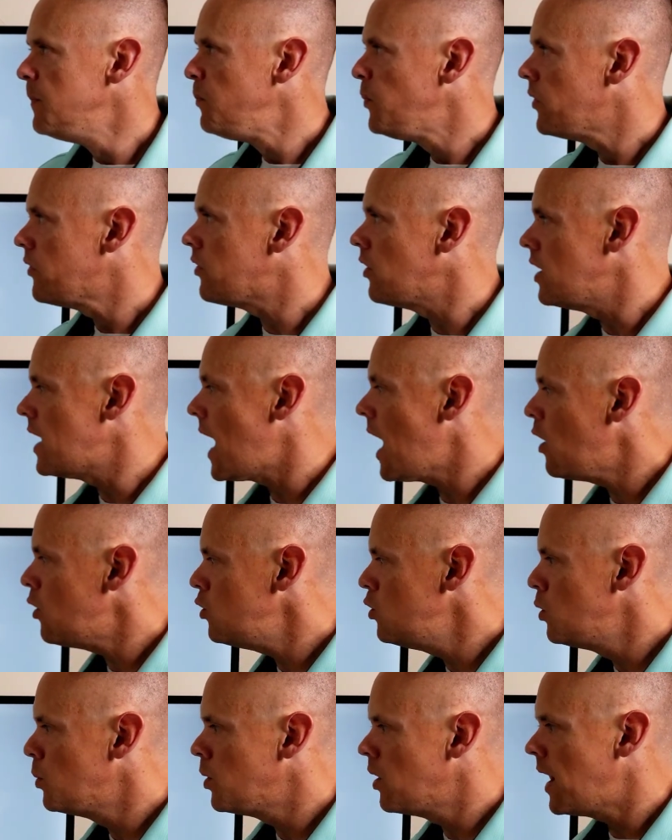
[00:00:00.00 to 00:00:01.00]
So now
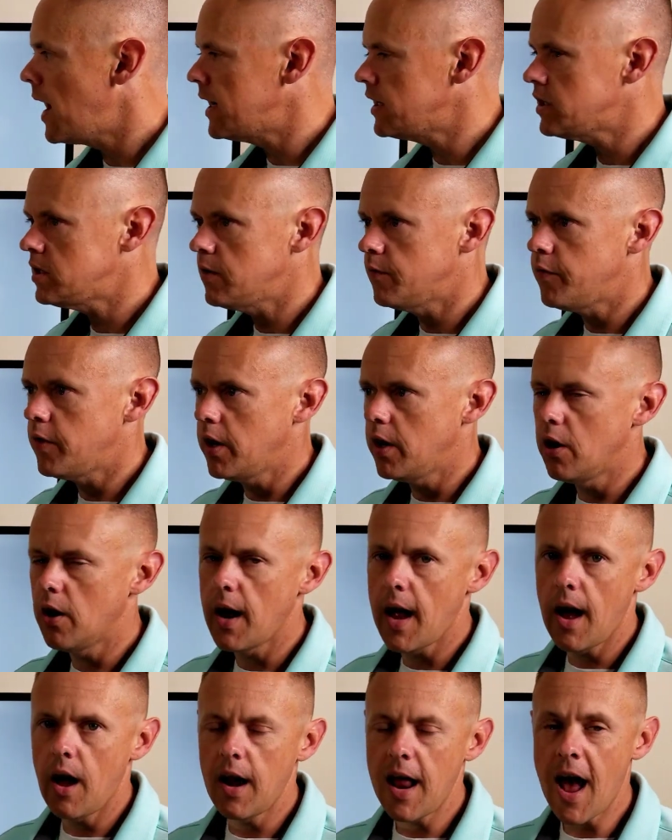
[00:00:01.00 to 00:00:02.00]
Uber has to figure
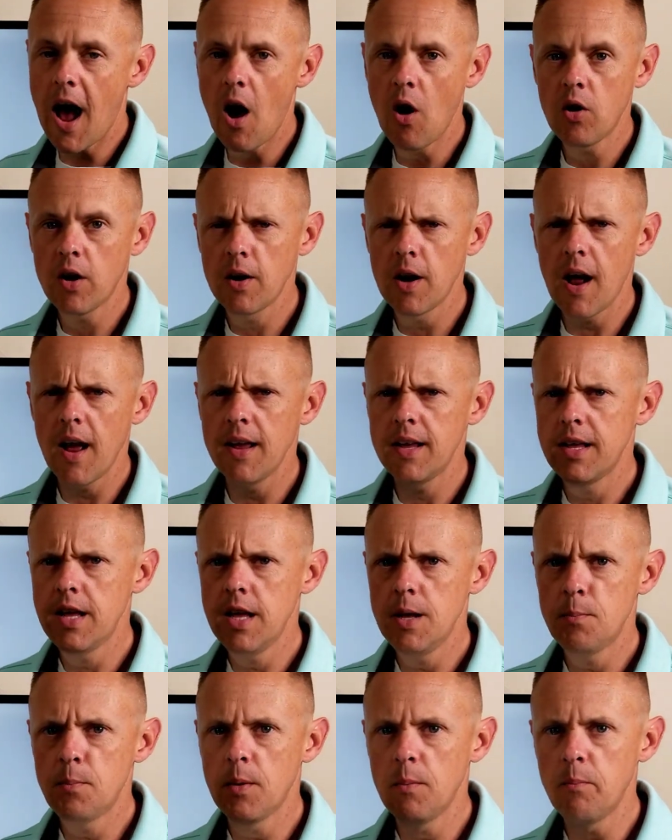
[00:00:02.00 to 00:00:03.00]
out, how can I
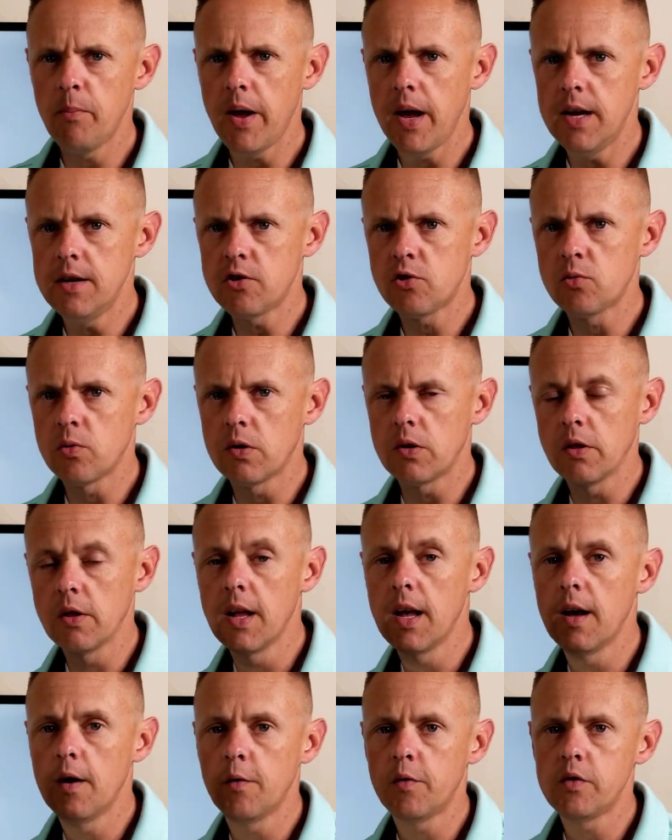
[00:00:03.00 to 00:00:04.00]
keep in pace with
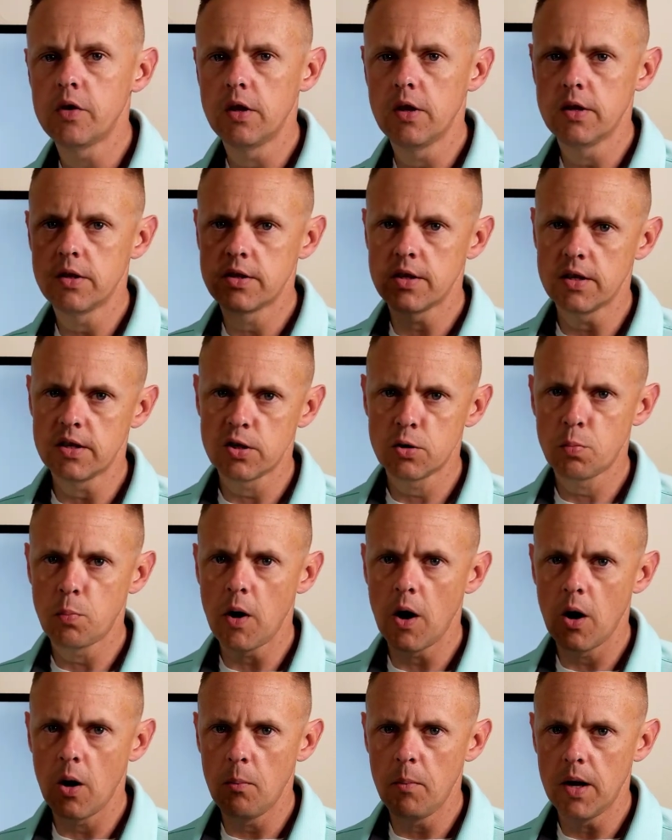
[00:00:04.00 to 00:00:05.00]
Lyft in this
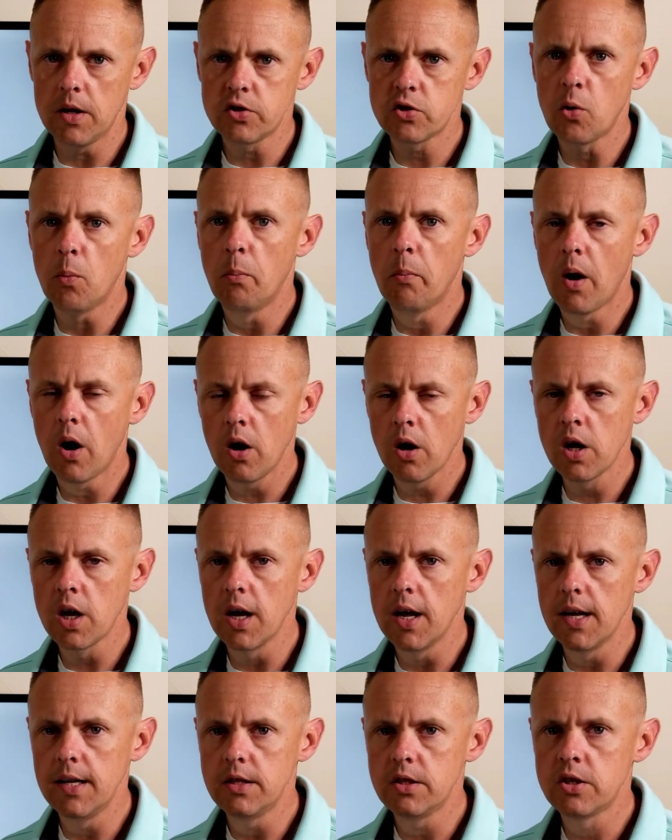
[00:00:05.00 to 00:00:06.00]
experimental
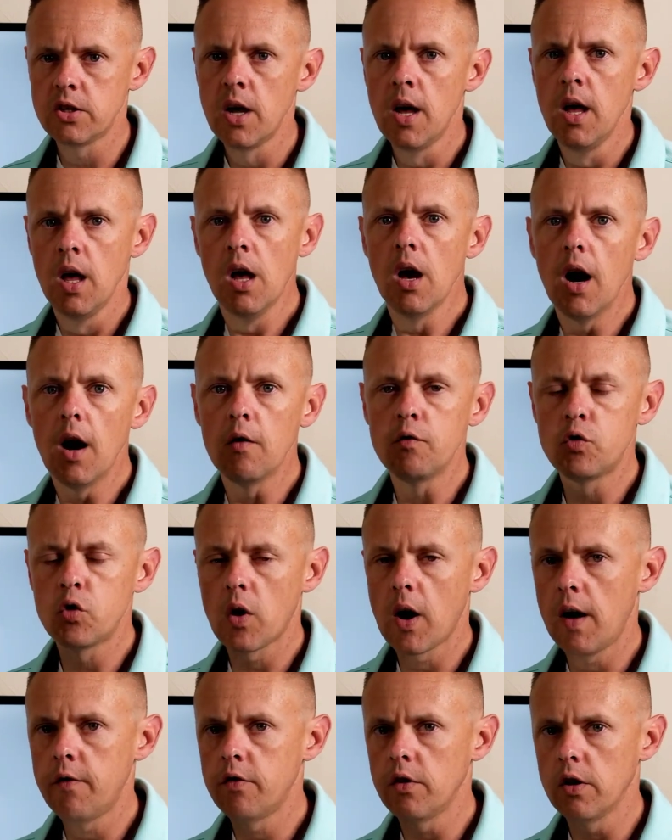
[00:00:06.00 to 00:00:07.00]
market of
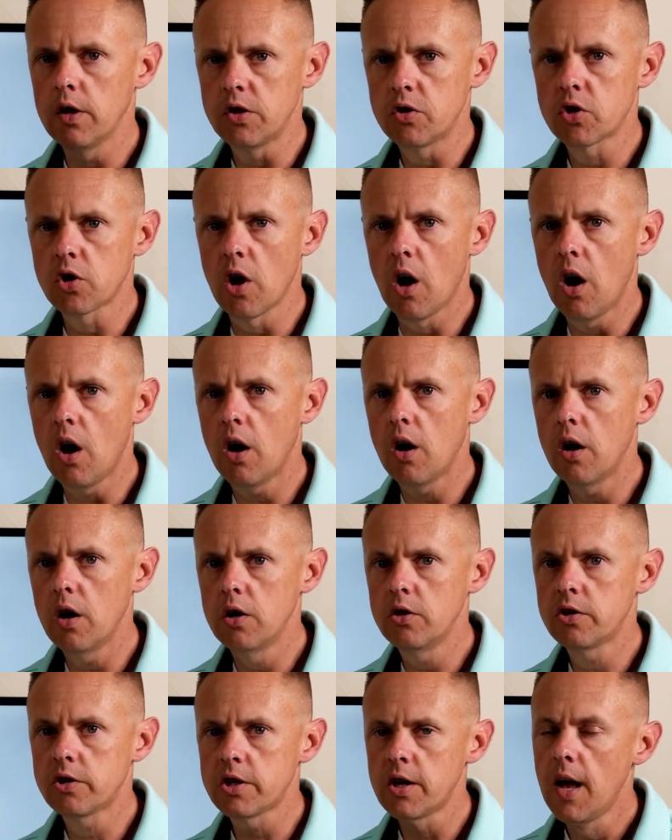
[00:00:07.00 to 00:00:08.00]
driverless
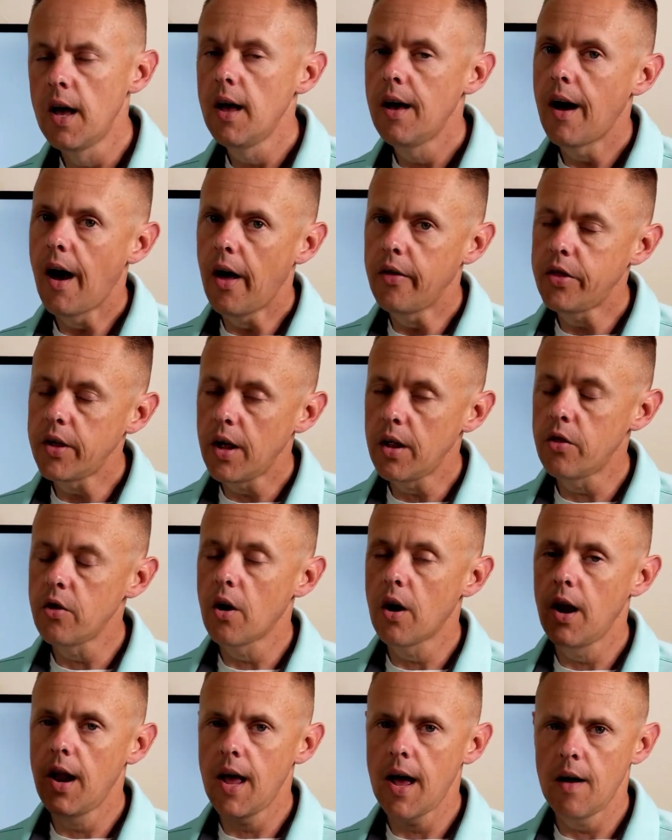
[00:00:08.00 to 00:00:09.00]
cars? I think
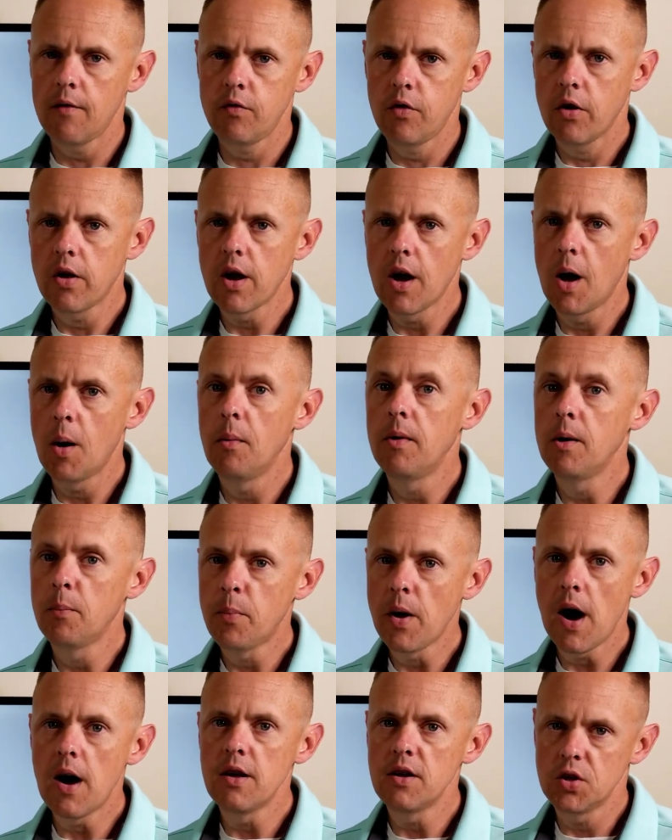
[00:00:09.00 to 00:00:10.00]
they're gonna have to come and
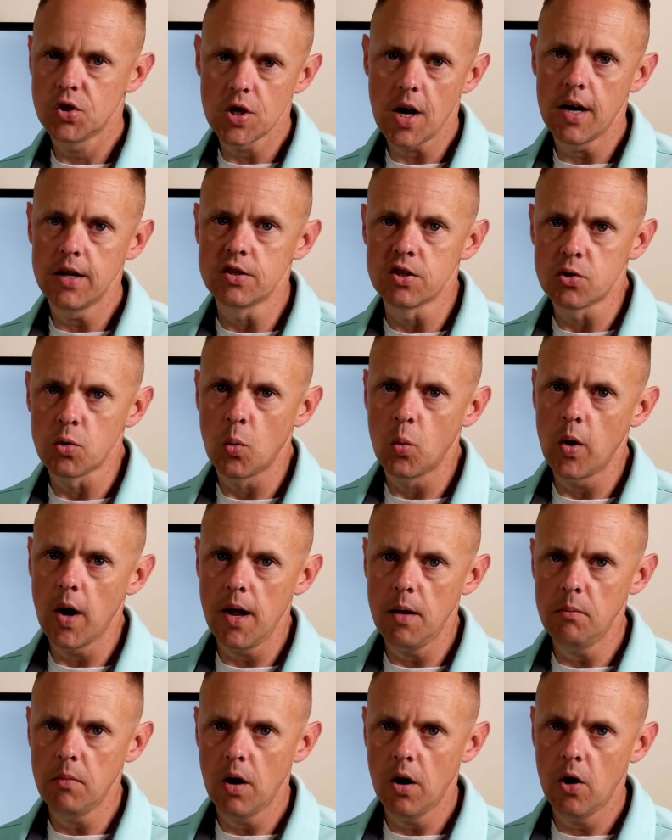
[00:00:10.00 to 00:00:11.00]
apologize to
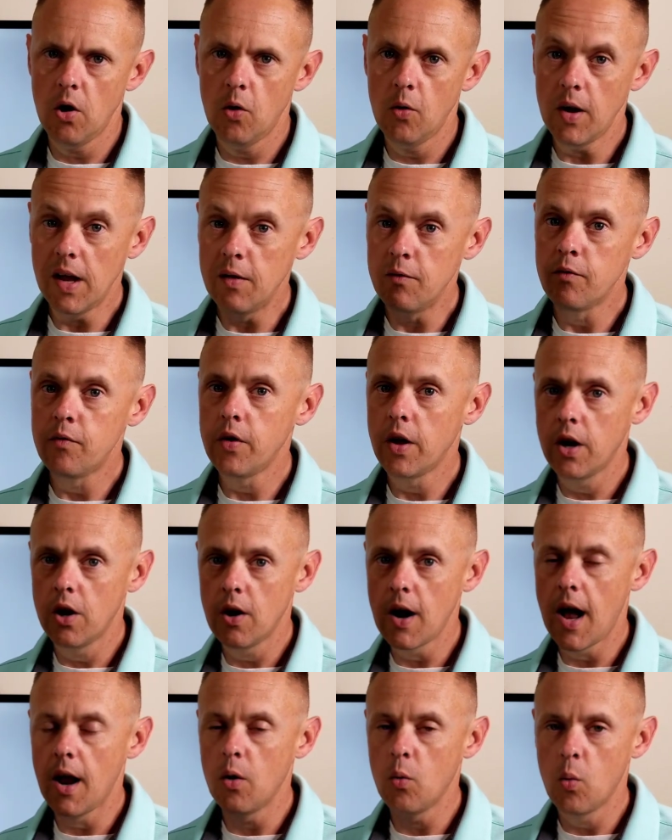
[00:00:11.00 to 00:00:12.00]
Waymo and
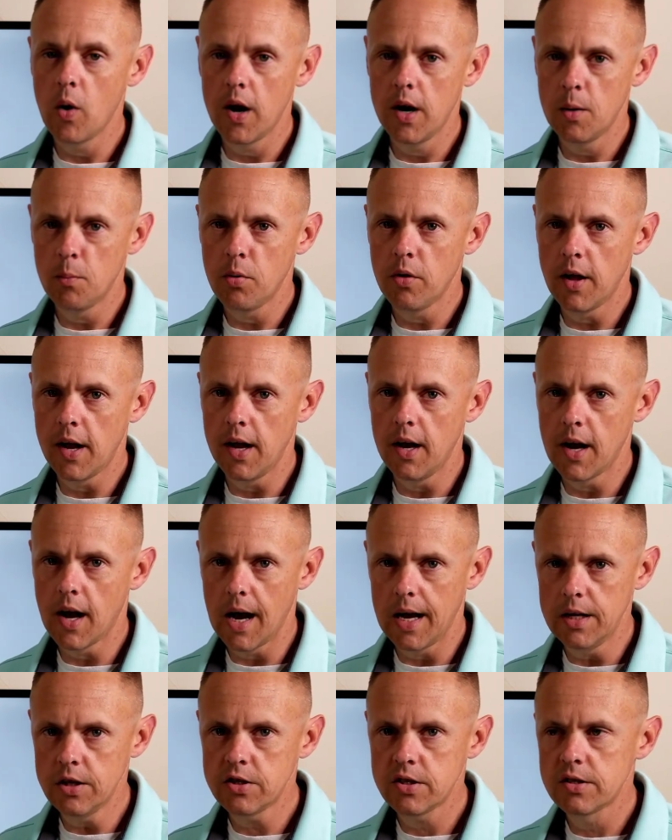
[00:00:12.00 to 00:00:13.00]
figure out a way to play
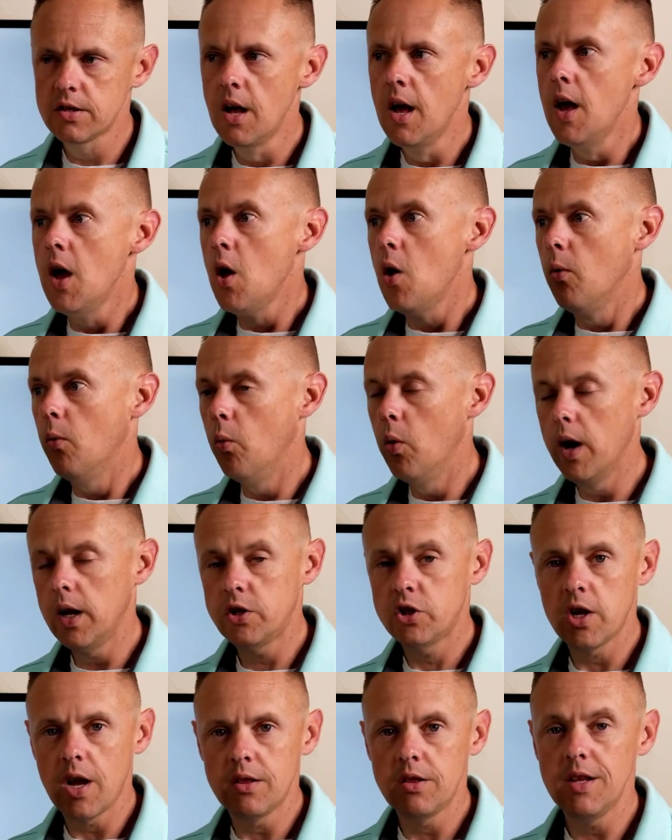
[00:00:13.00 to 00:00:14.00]
nice,
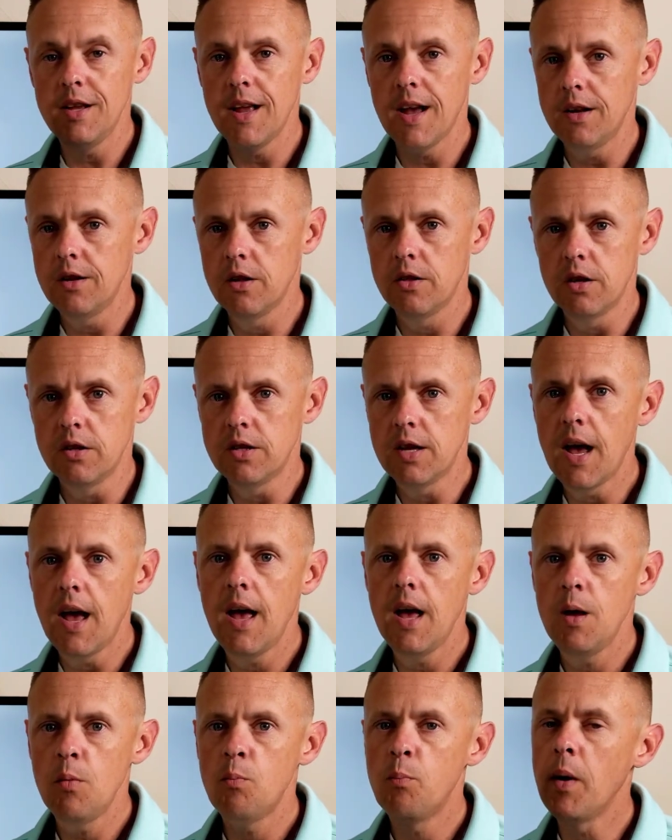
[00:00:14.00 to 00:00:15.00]
which at the end of the
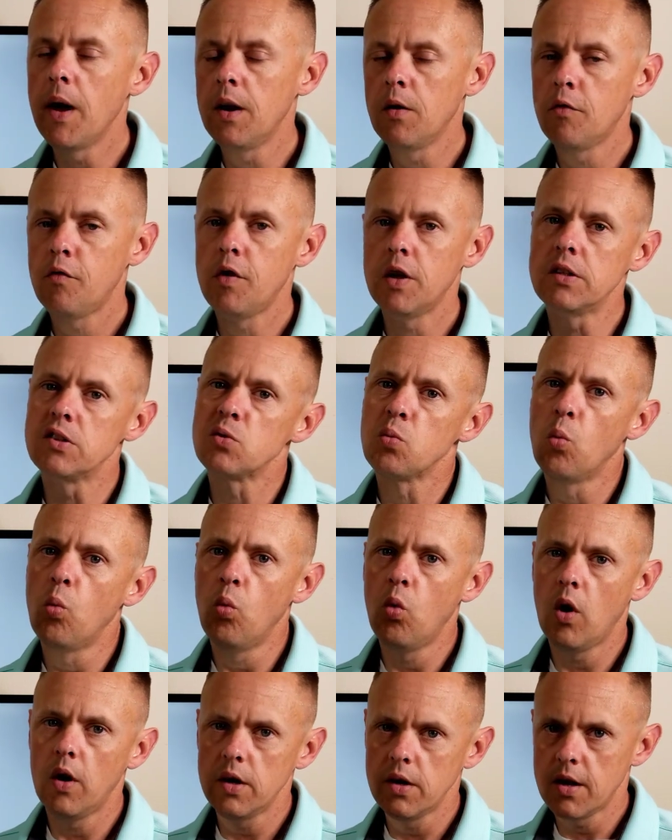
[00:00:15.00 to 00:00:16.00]
day benefits
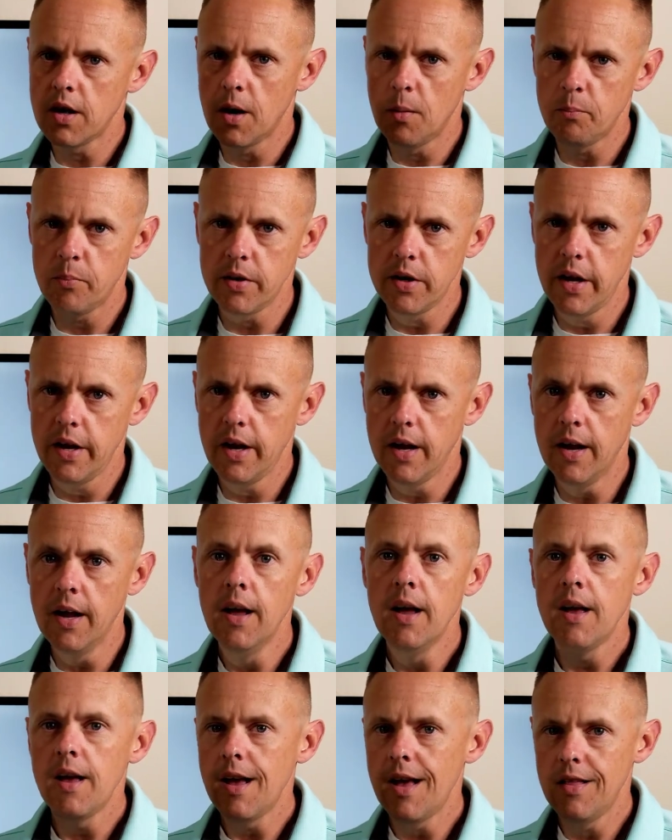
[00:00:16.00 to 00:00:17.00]
one
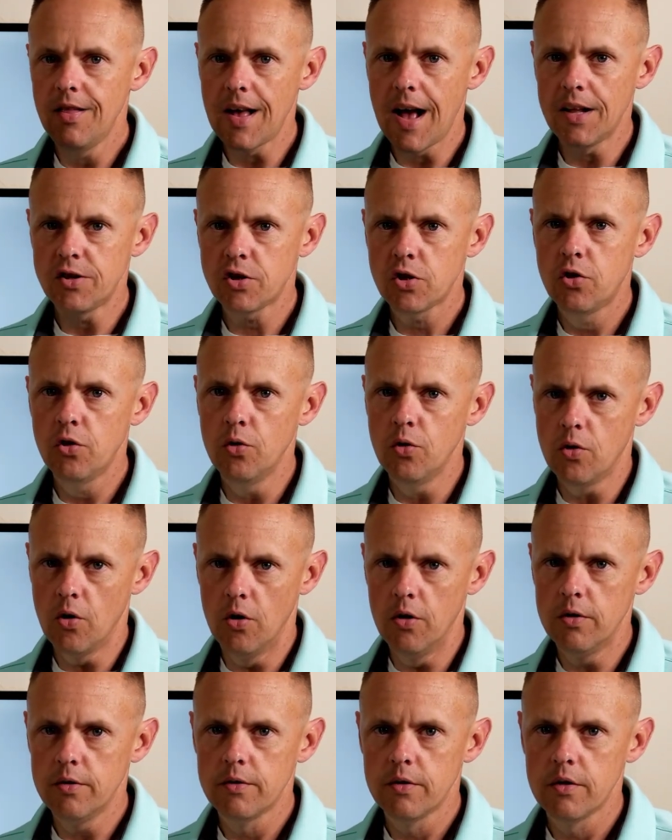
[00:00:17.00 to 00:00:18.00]
company, and that's
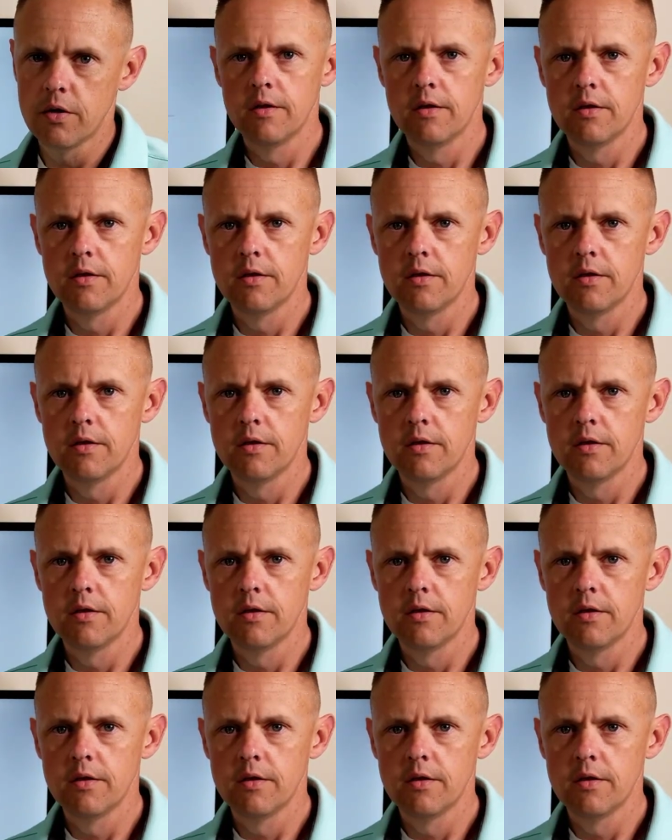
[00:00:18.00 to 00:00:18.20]
Google.